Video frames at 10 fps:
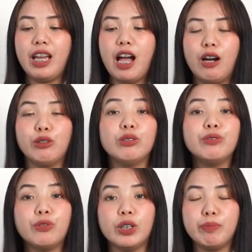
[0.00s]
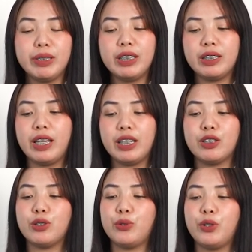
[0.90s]
how to format the
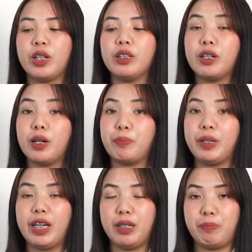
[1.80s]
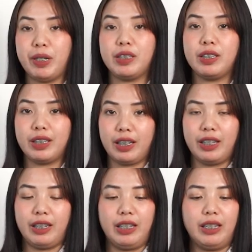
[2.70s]
text so you can copy and paste it
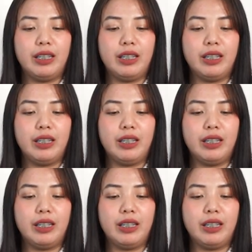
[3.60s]
cleanly.